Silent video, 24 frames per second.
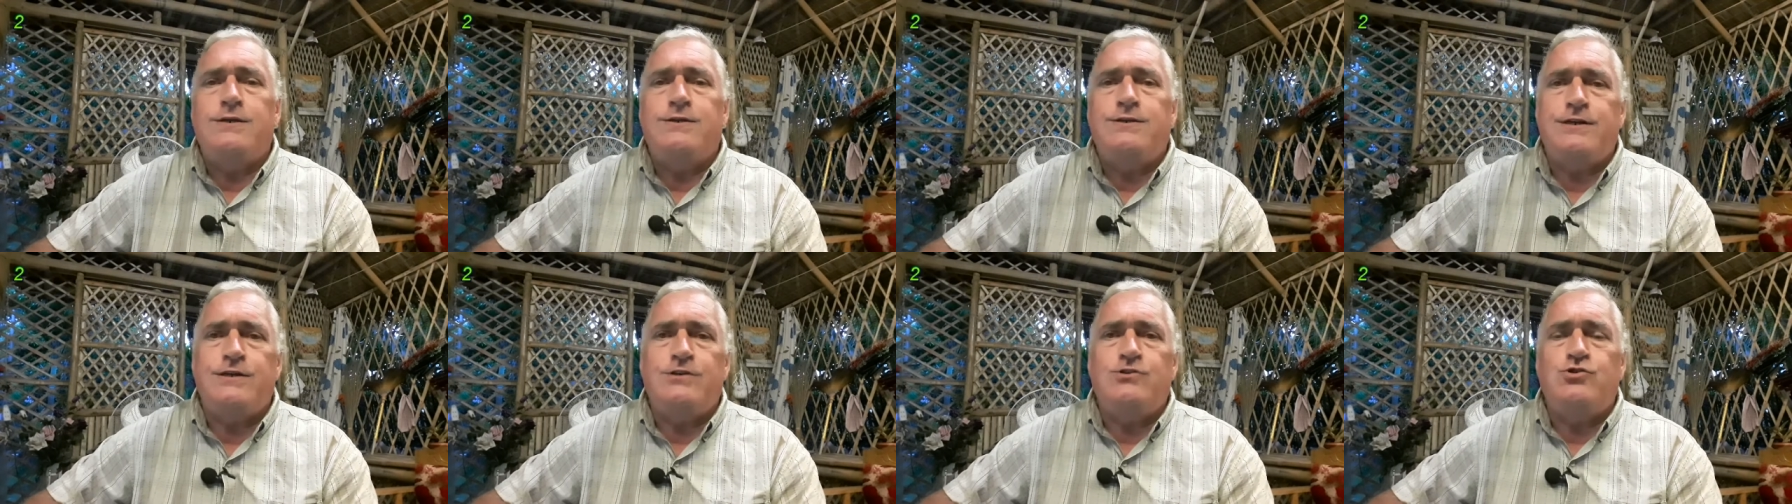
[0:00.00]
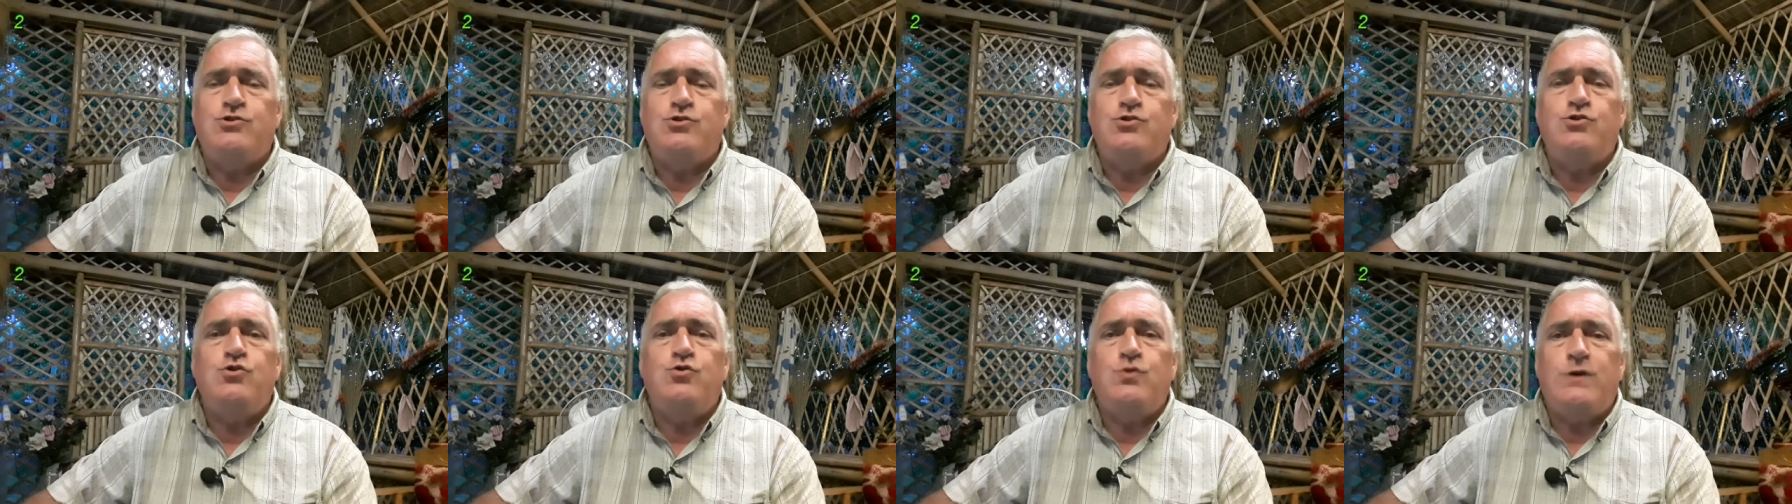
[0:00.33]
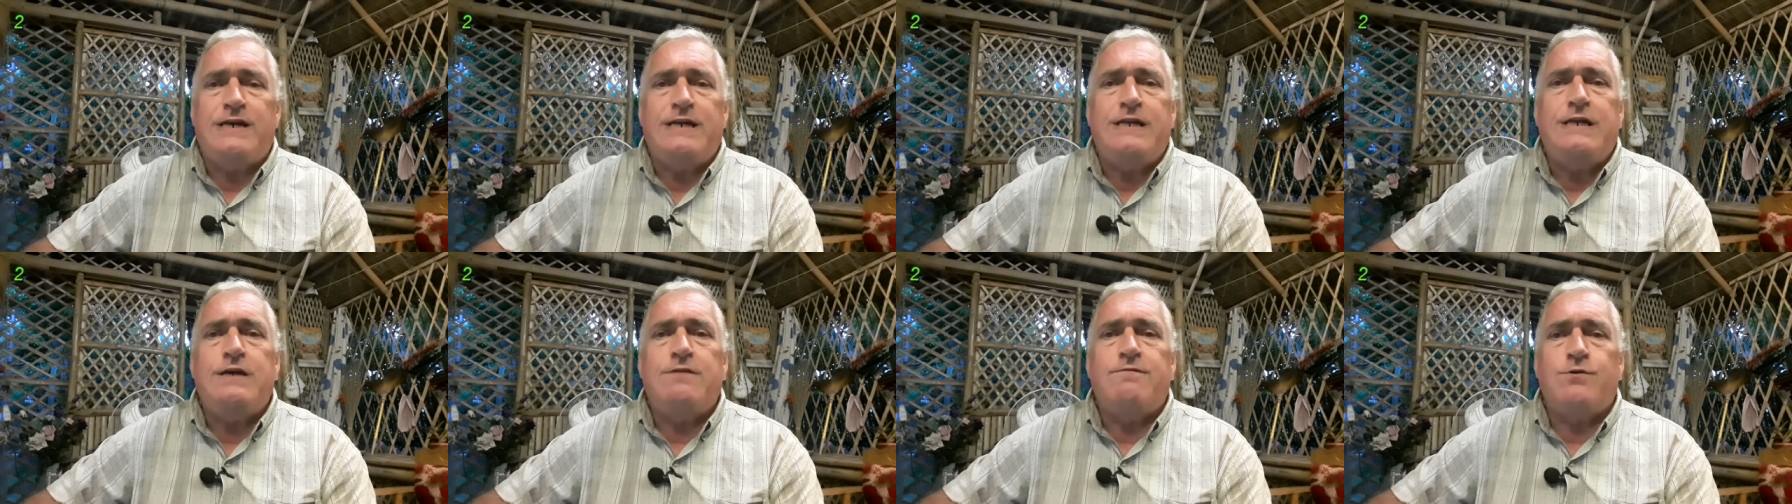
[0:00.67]
Did you do
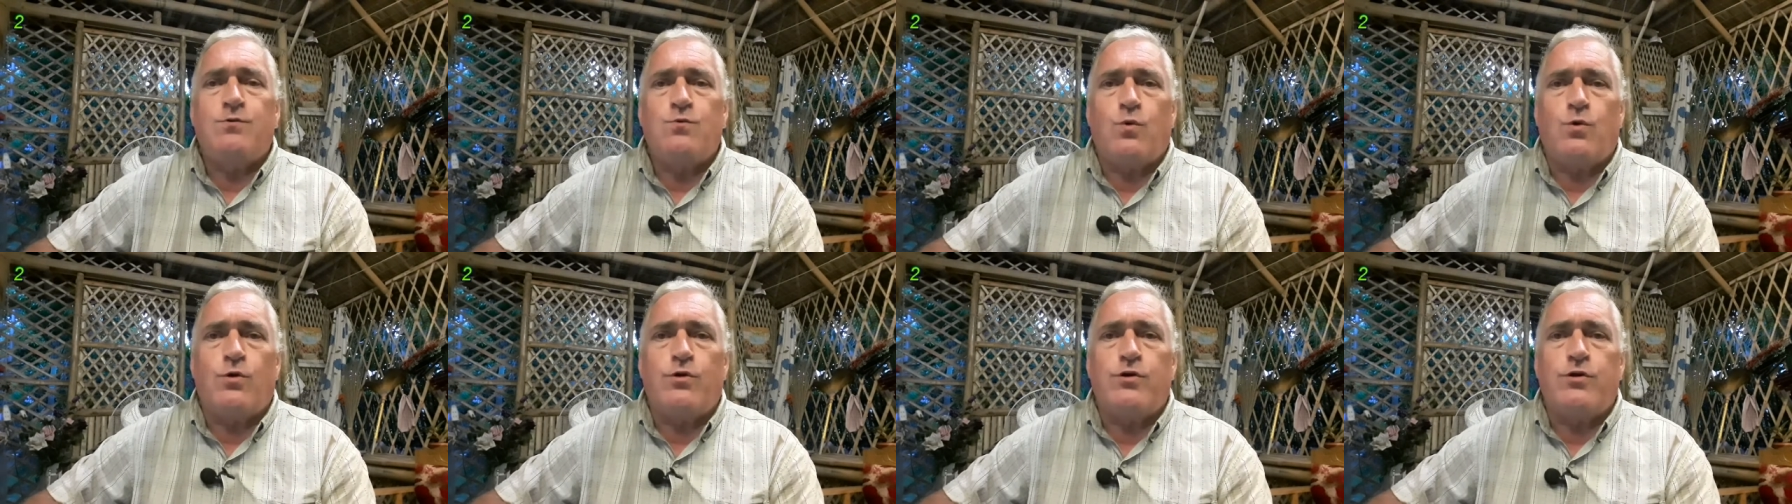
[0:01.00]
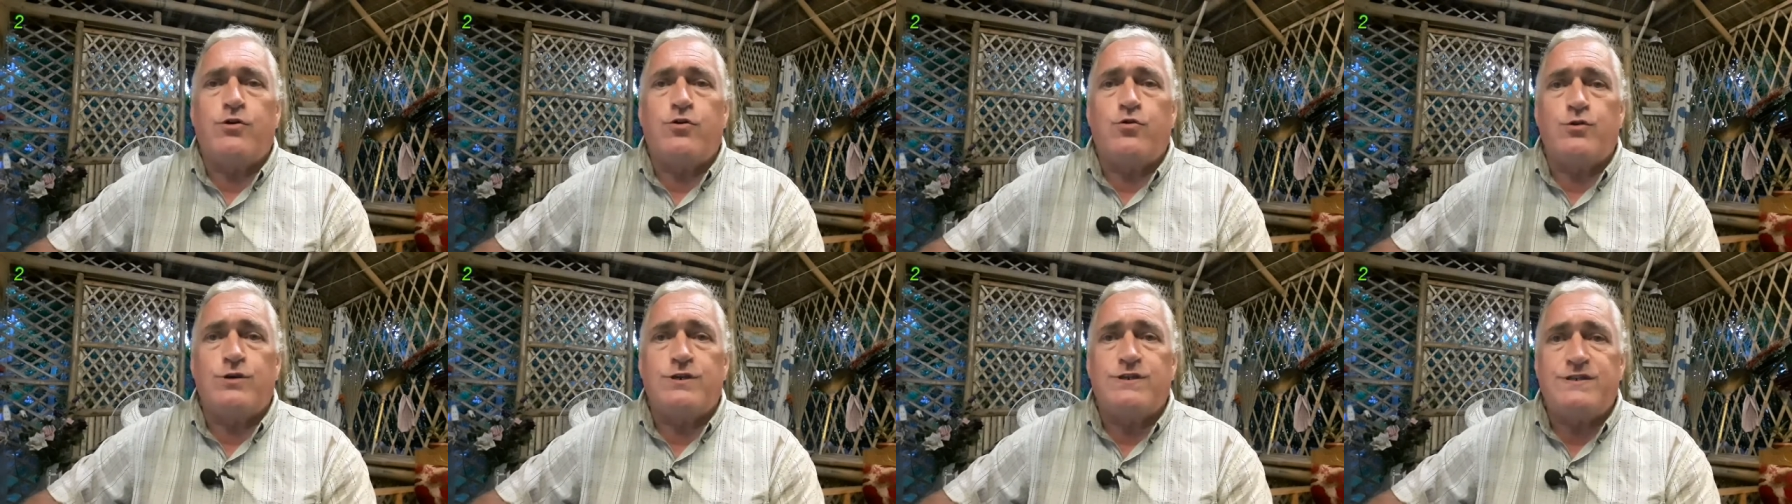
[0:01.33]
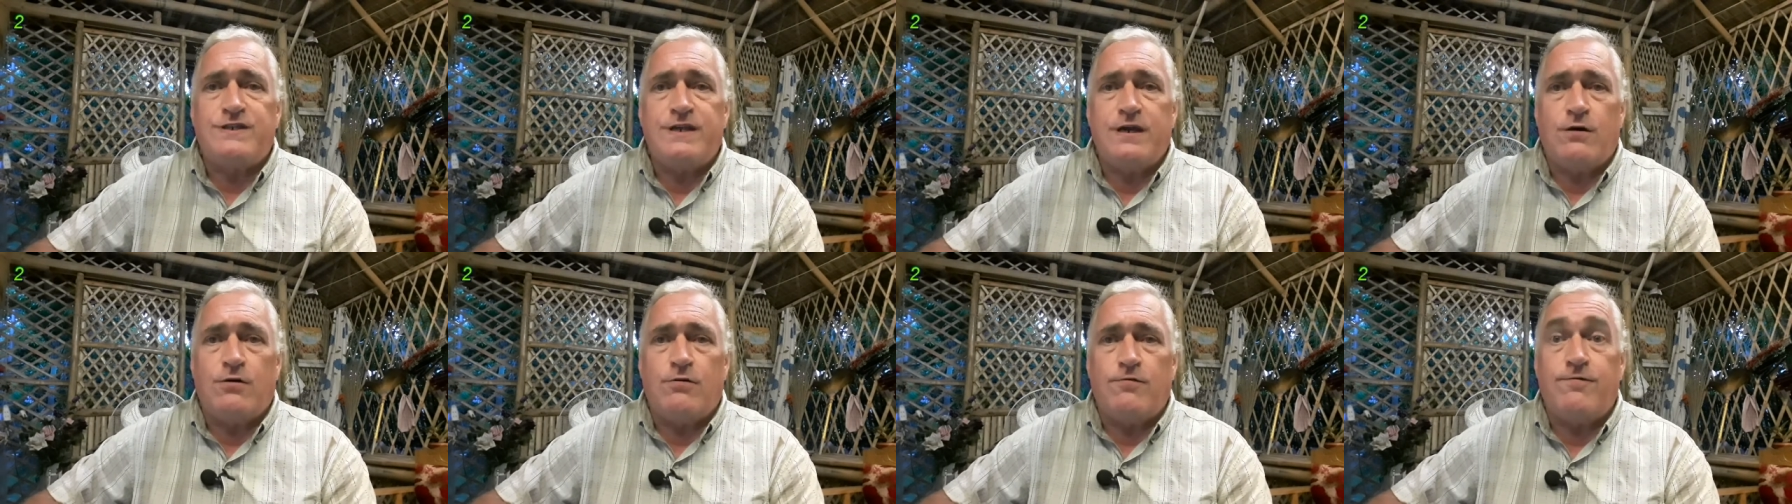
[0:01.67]
any of the work
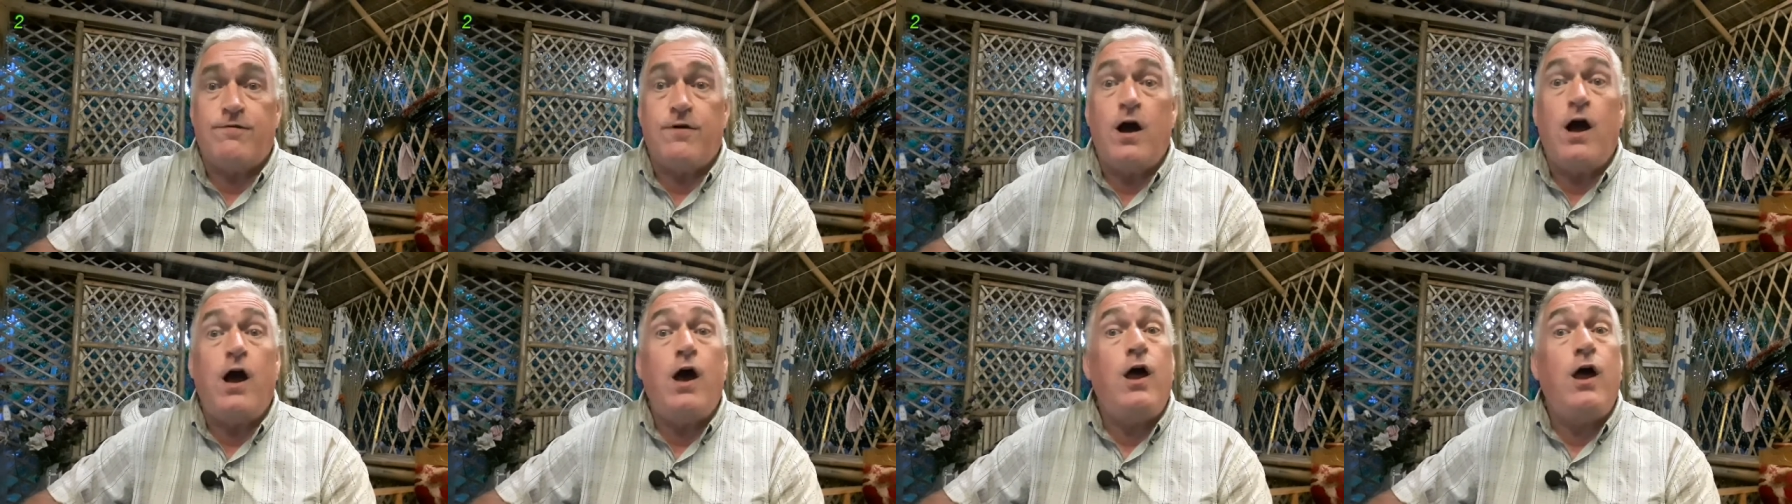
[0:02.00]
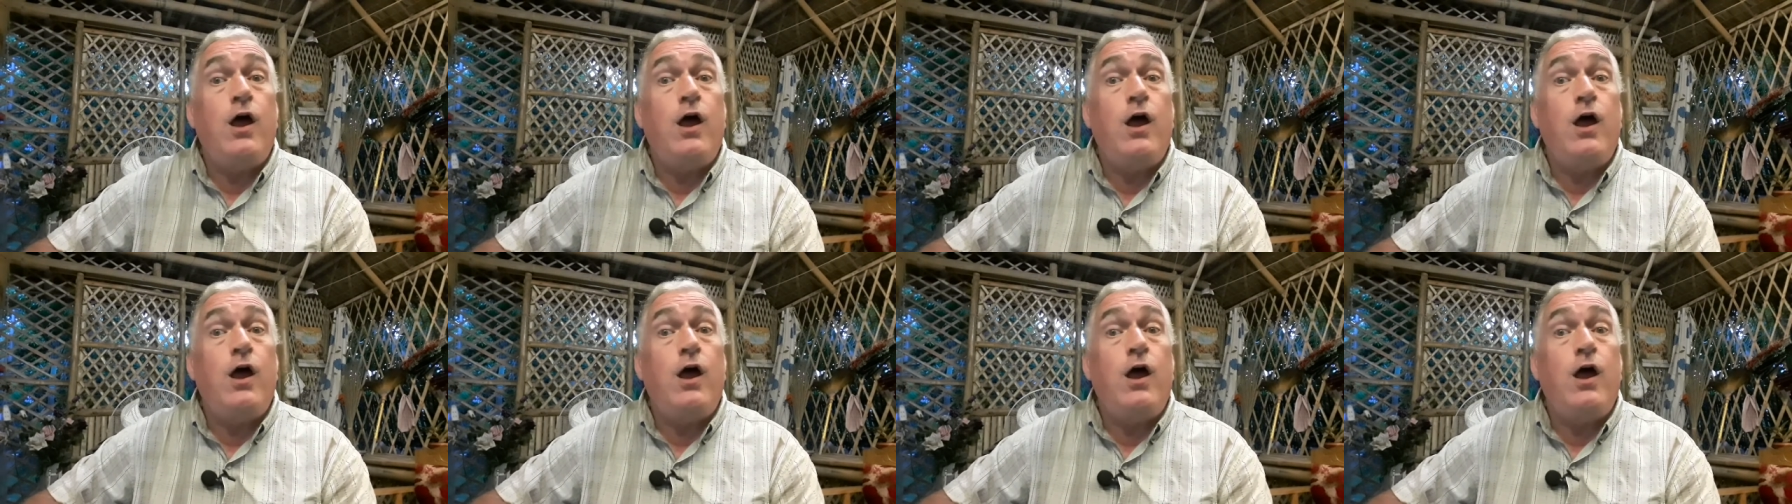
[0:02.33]
yourself?